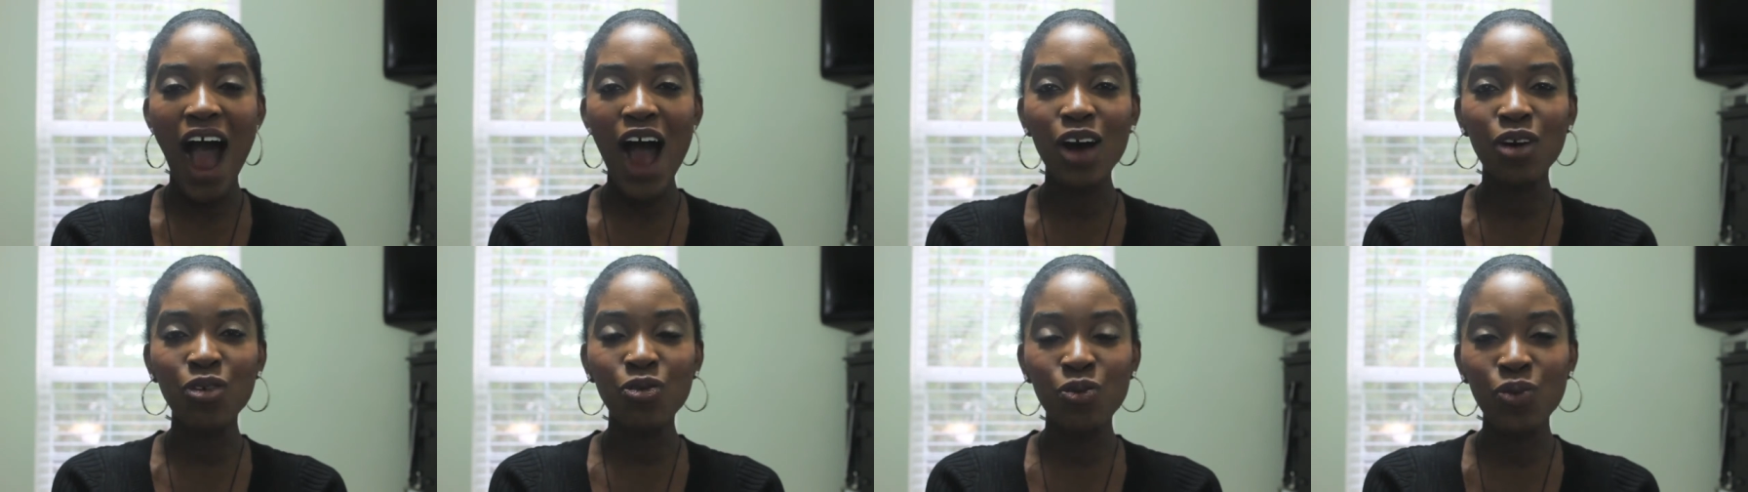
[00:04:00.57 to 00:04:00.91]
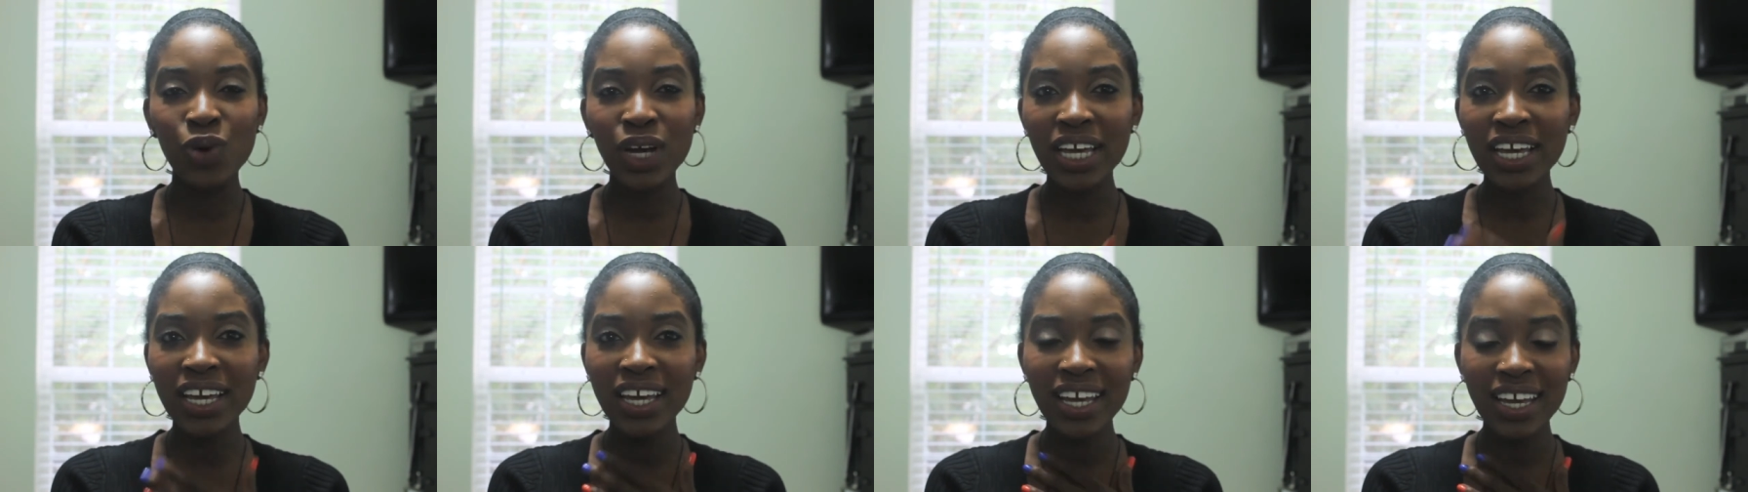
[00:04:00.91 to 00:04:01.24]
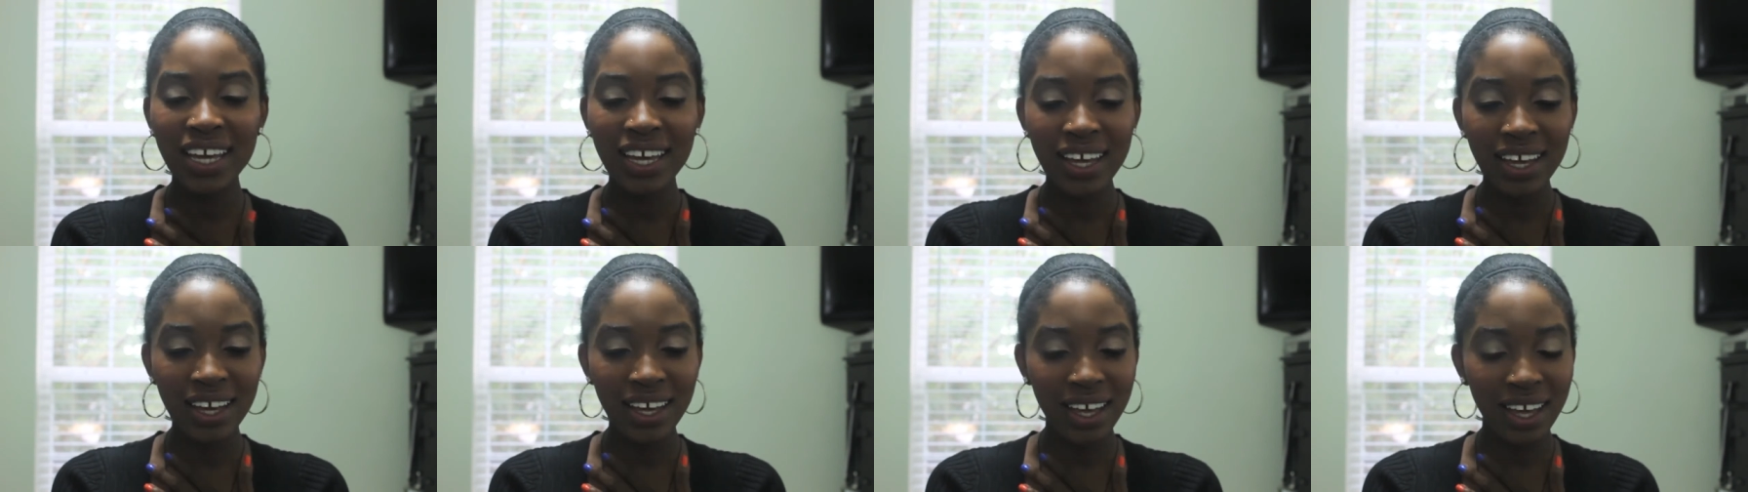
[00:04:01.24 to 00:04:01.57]

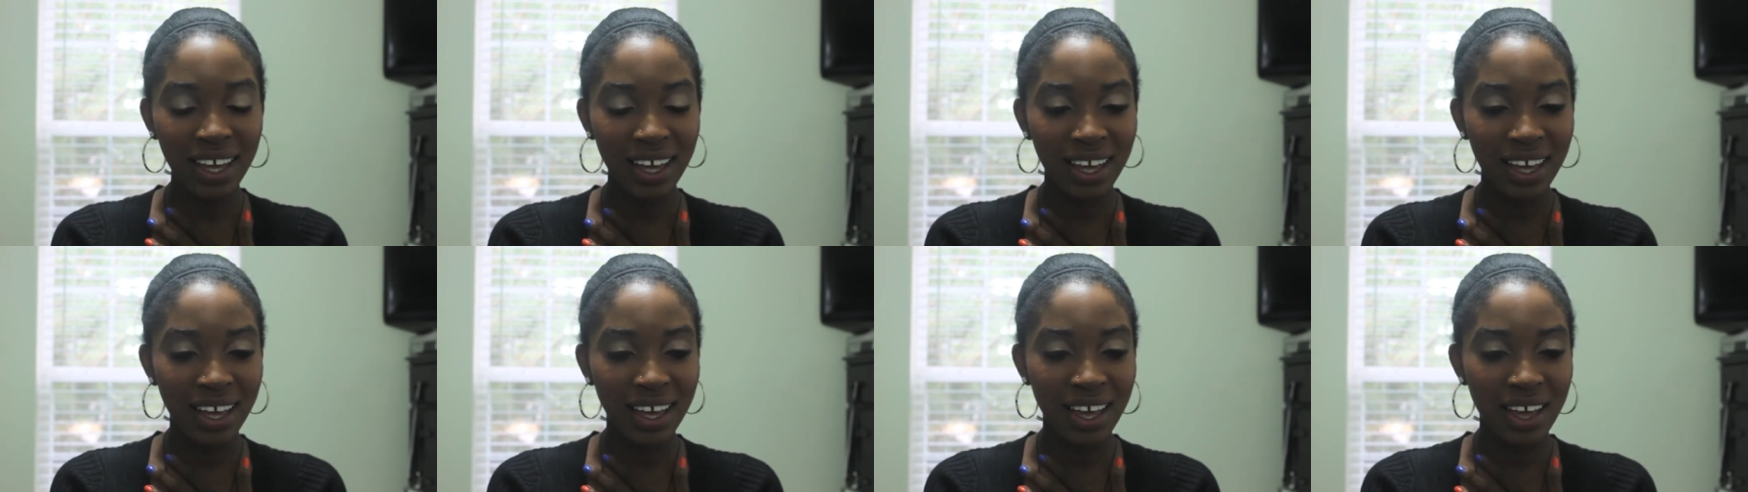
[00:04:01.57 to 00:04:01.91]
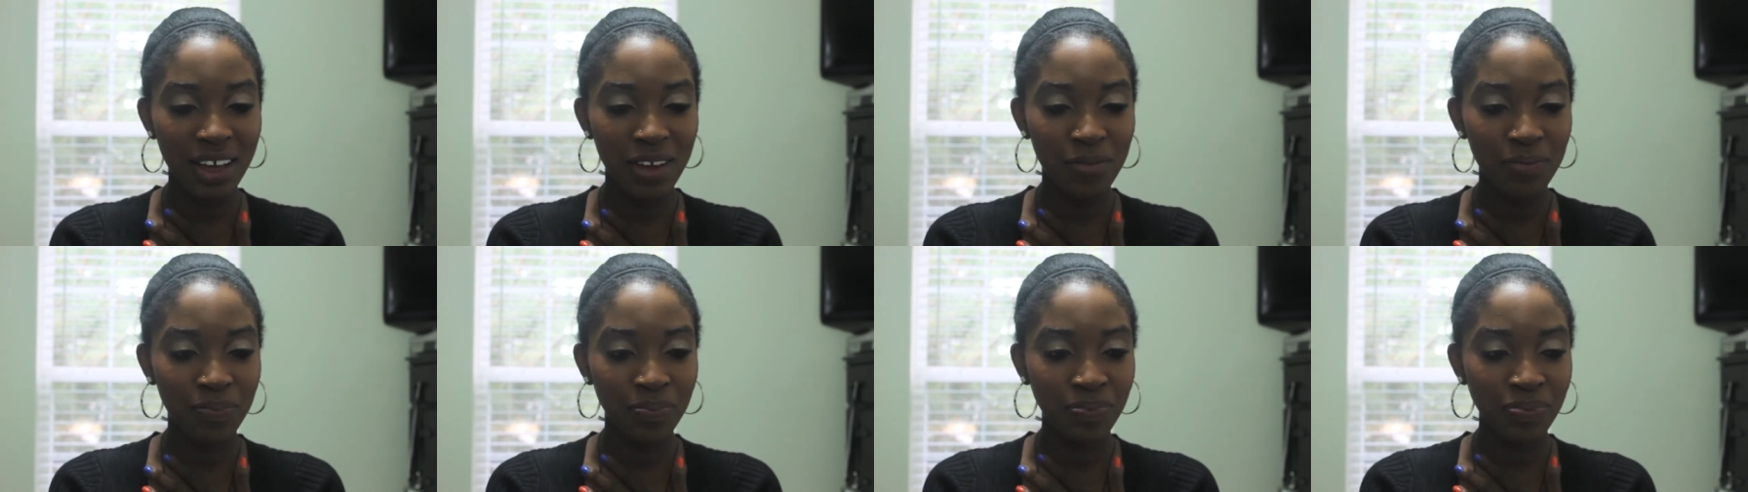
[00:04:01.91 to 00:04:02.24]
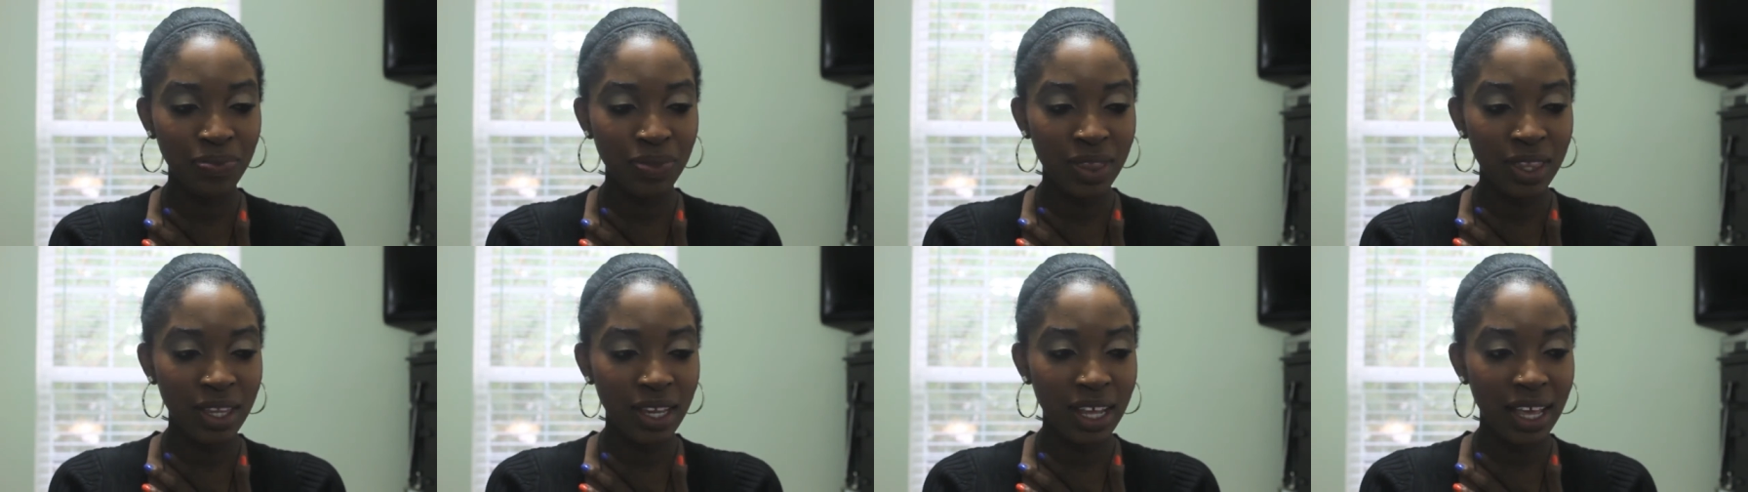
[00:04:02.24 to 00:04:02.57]
we
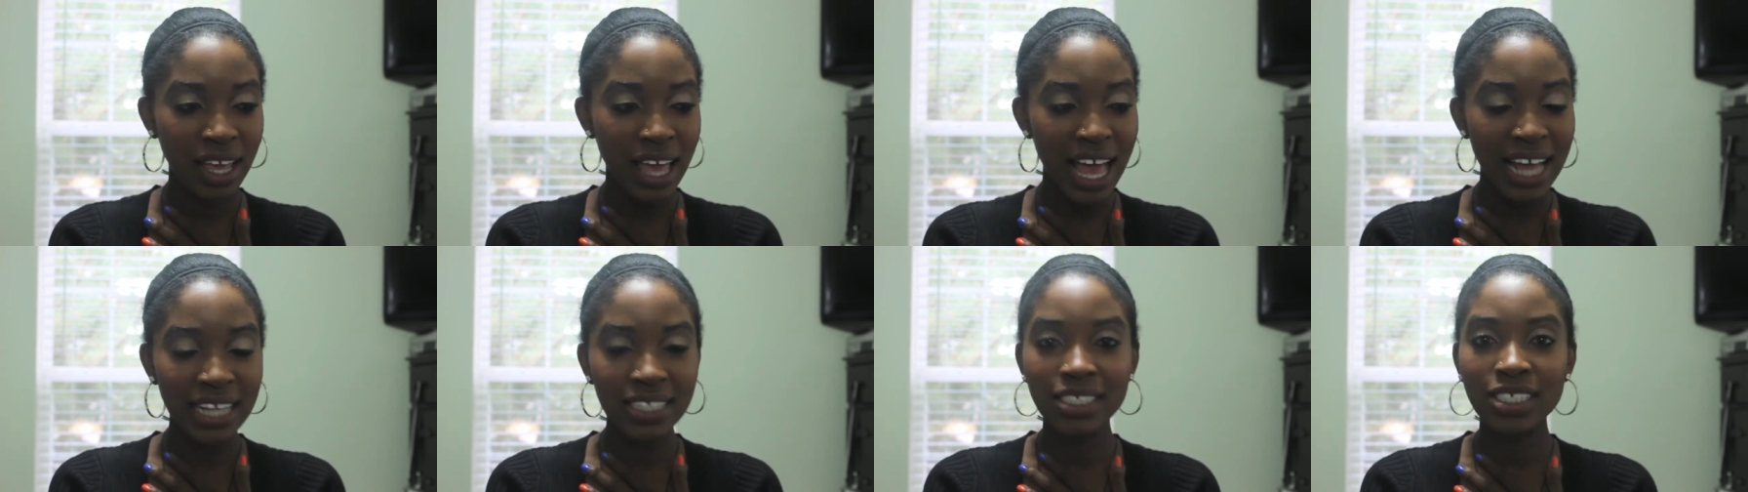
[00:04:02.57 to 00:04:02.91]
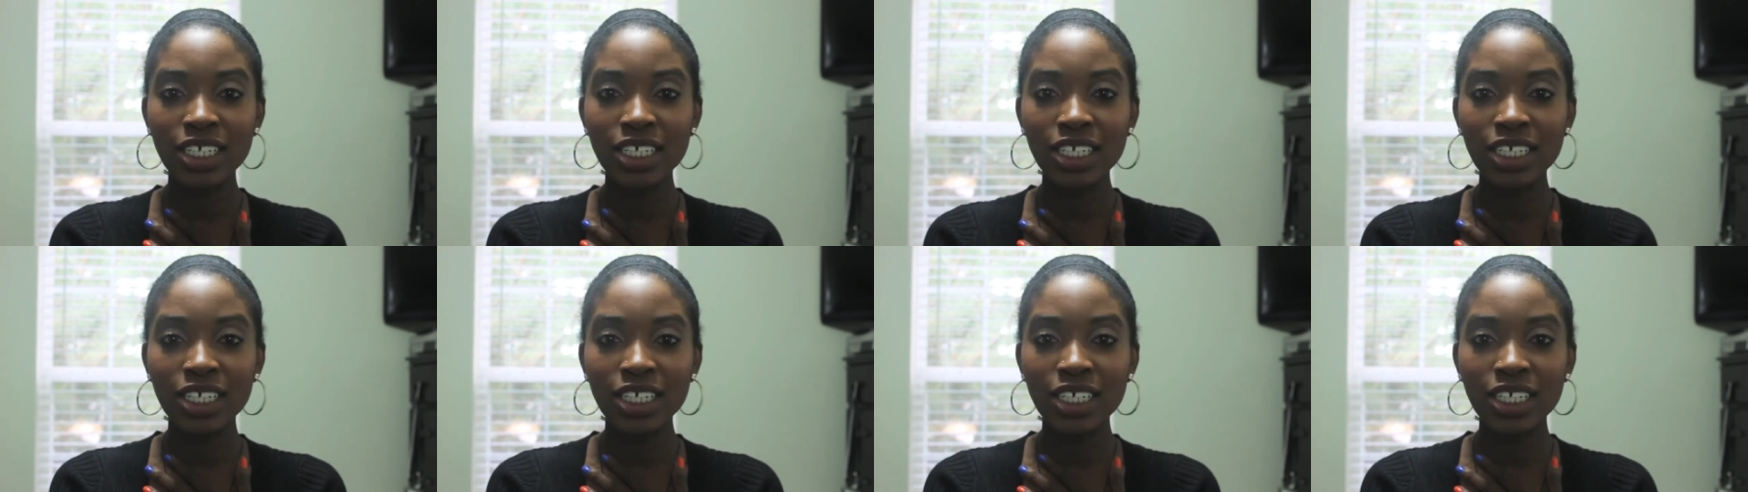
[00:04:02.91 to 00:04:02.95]
had